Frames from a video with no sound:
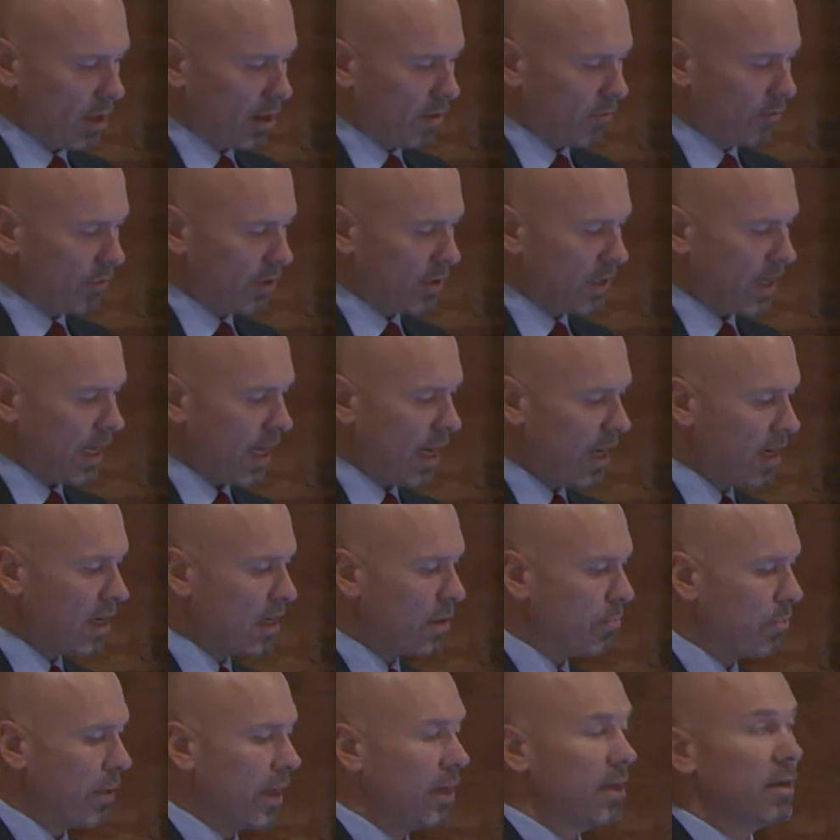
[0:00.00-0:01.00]
for the
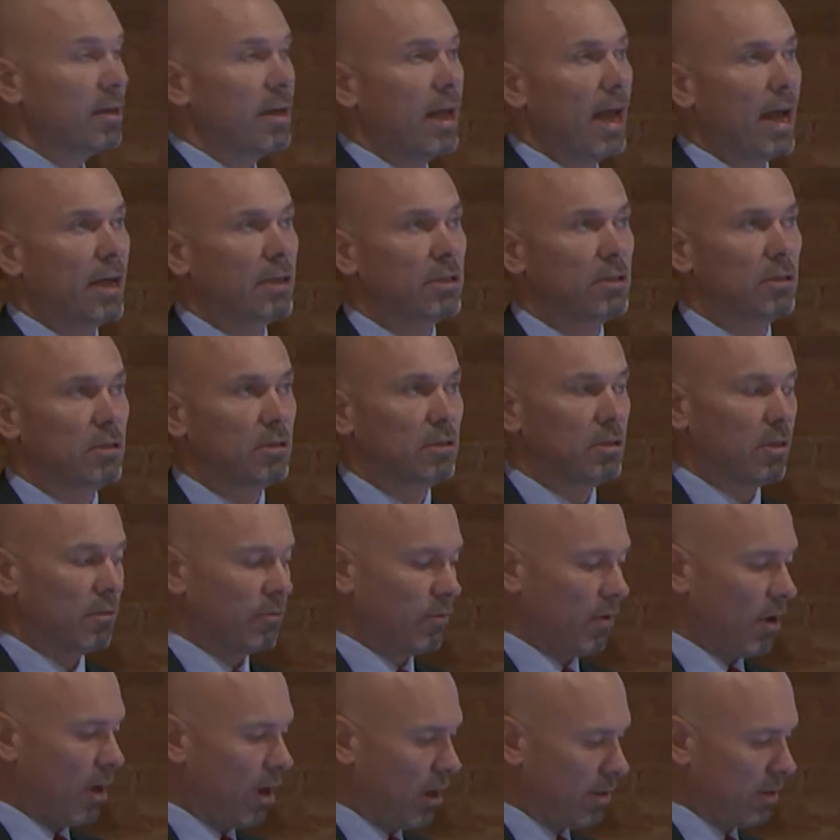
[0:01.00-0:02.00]
independent actions of
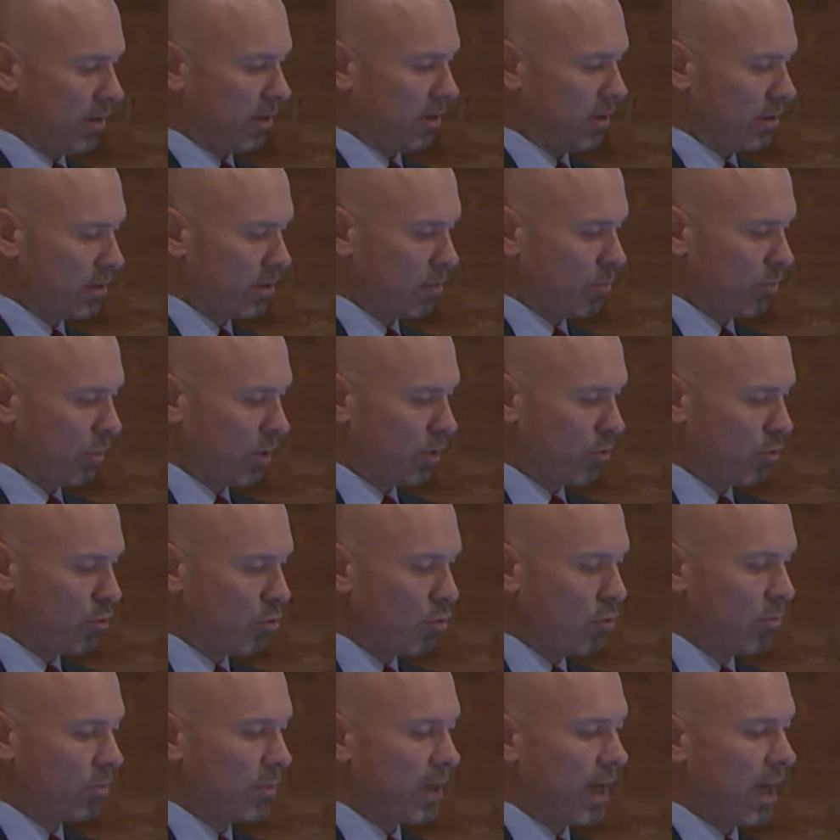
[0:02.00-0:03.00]
others with
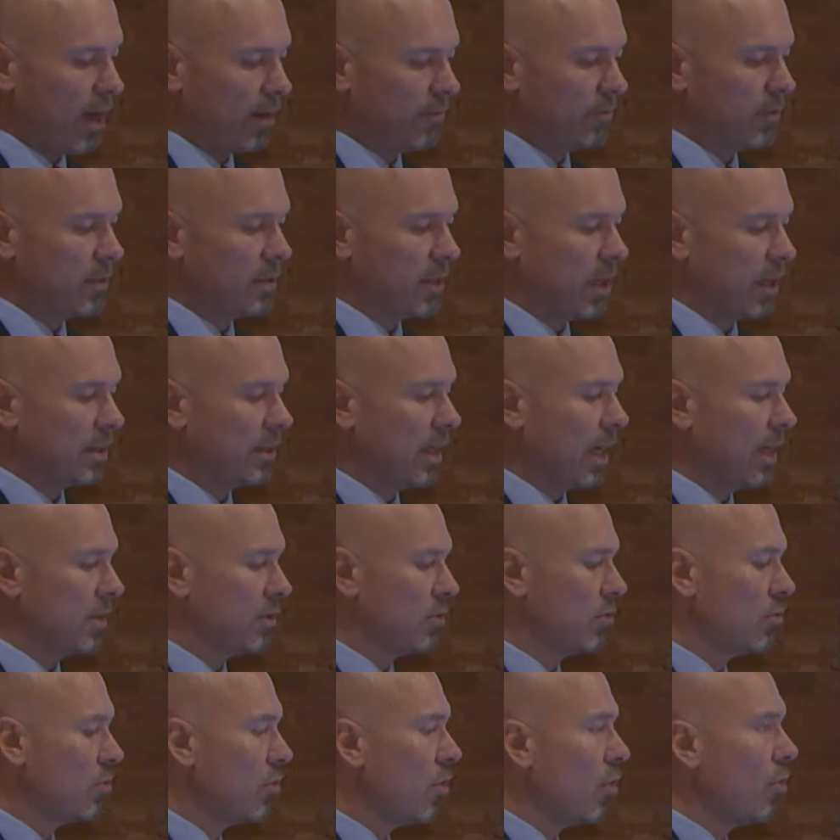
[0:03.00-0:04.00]
whom the advertiser
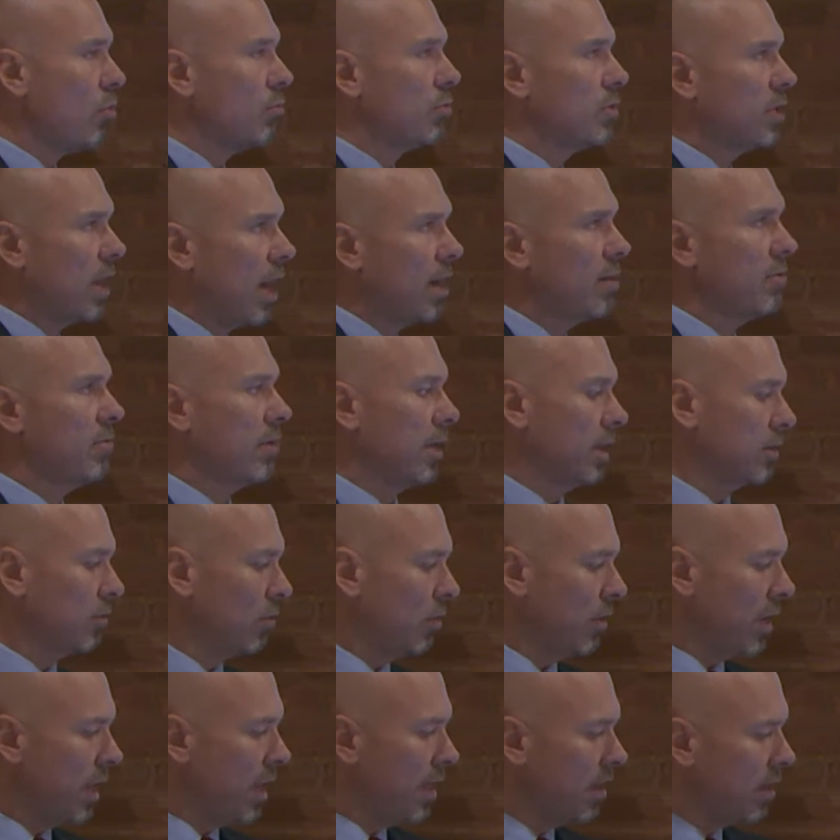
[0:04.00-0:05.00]
has no direct
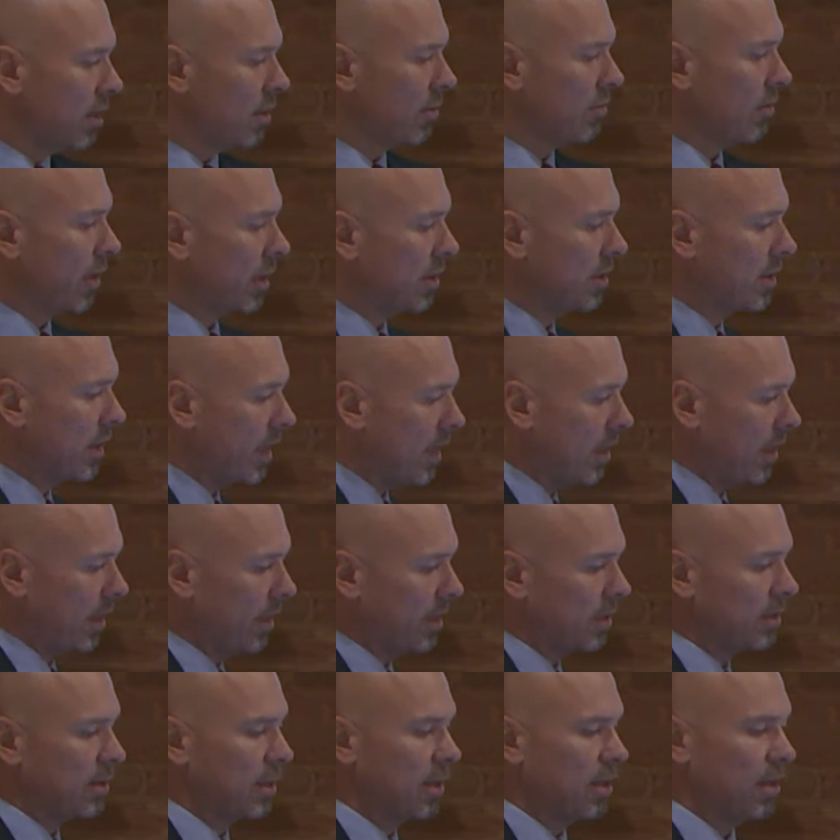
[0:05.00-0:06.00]
or indirect
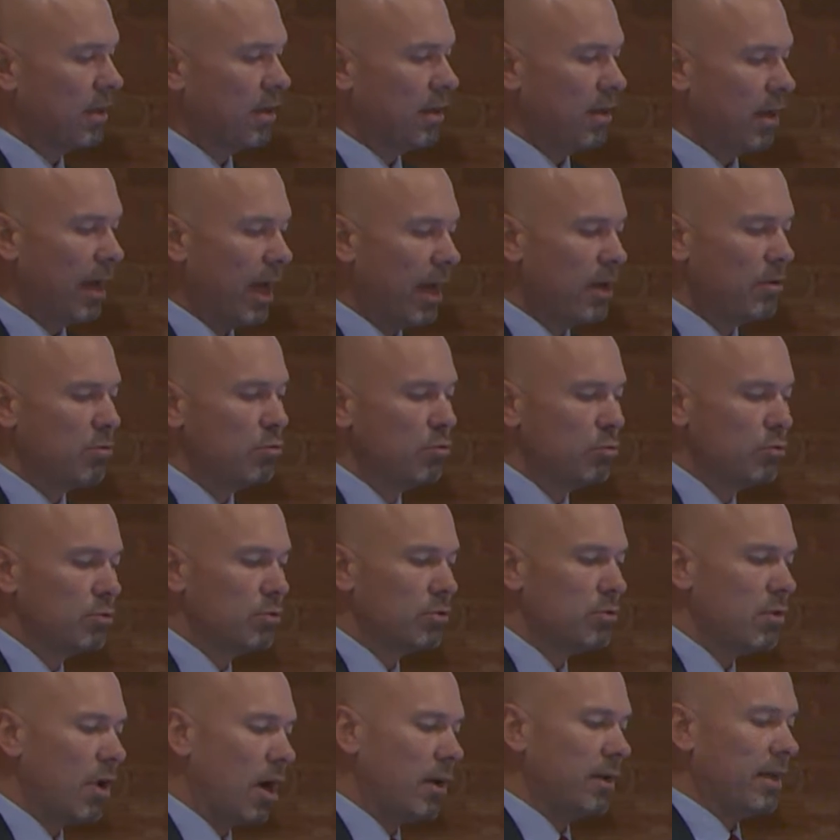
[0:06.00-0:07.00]
dealings and who
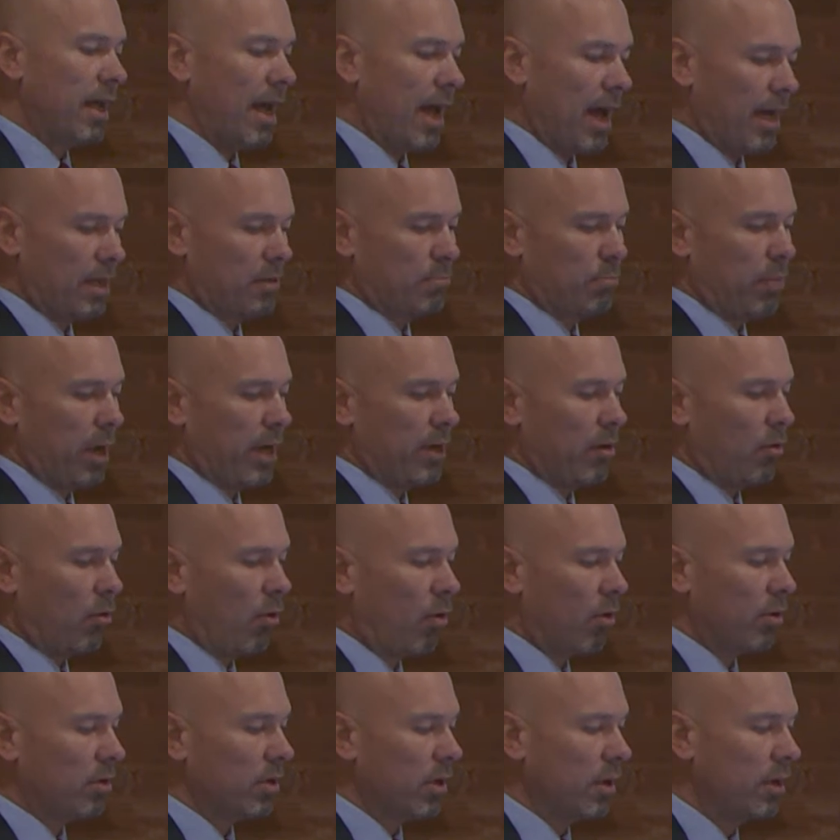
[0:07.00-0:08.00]
do not act by
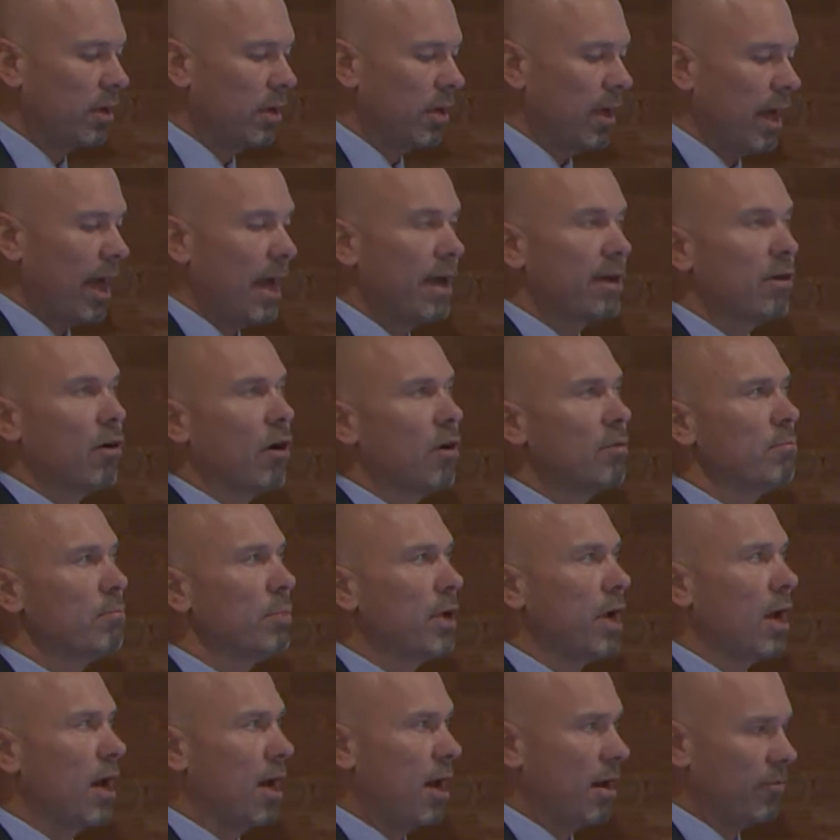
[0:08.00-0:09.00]
order and on
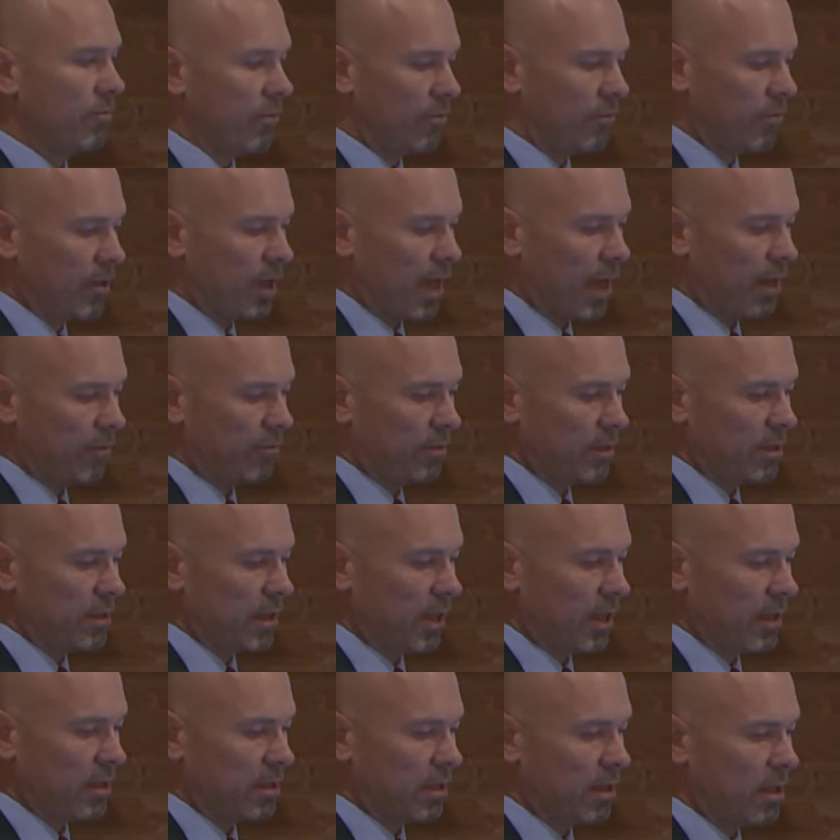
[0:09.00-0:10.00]
behalf of the
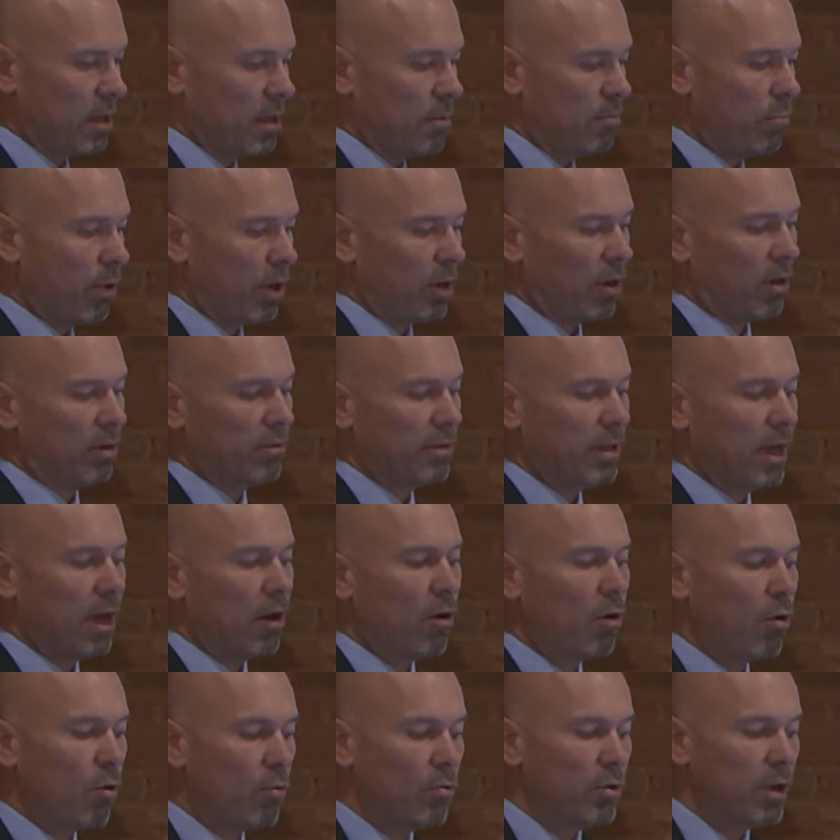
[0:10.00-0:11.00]
advertiser, but on their
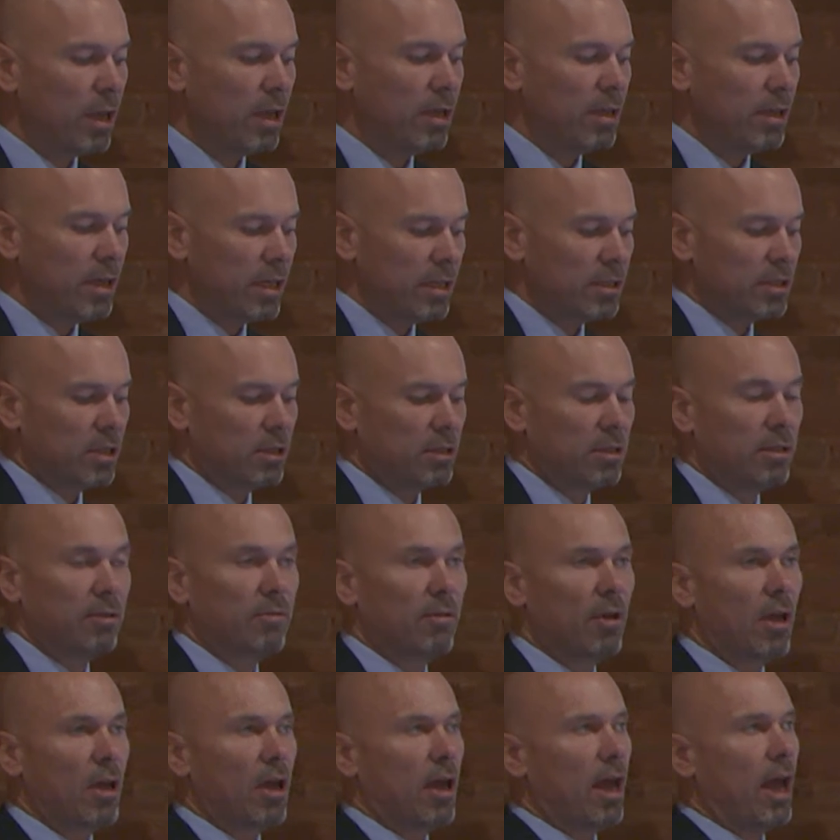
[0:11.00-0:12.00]
own initiative
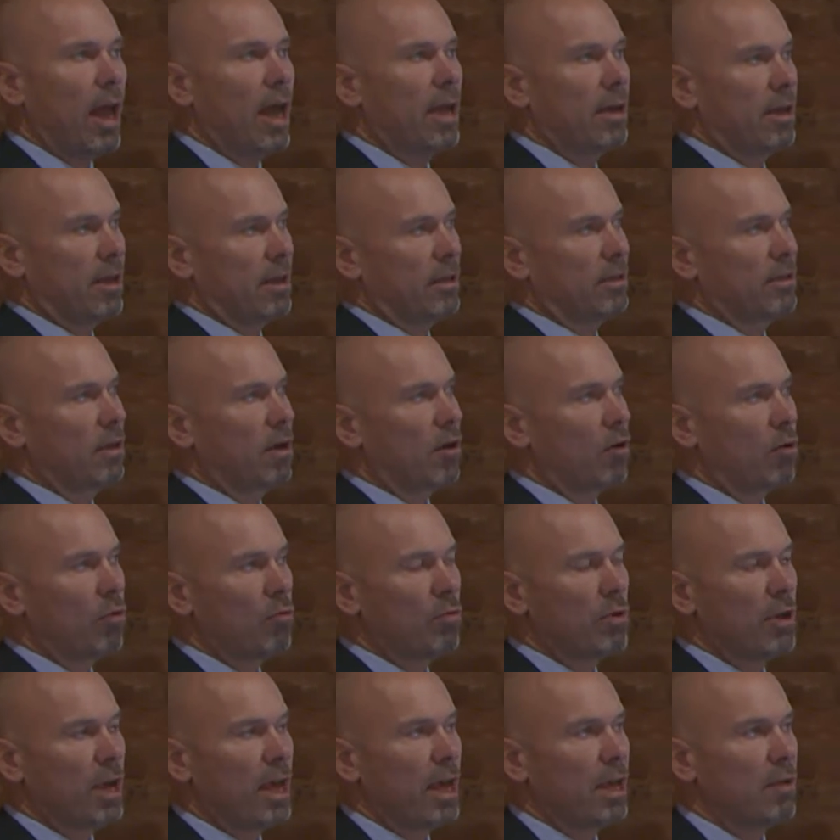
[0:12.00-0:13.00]
and in their
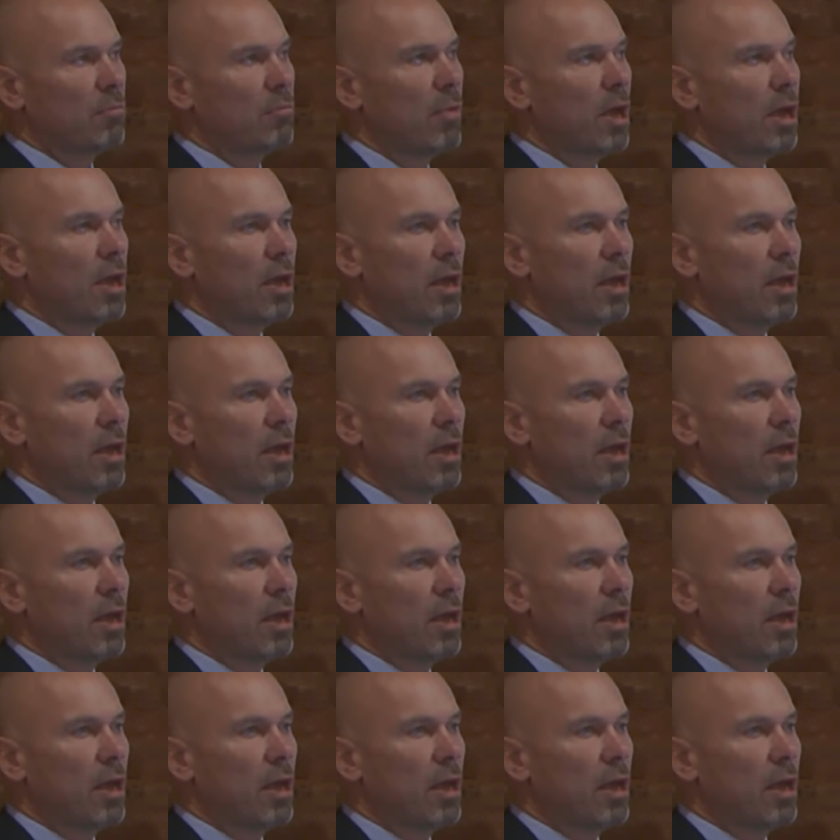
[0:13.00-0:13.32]
own name.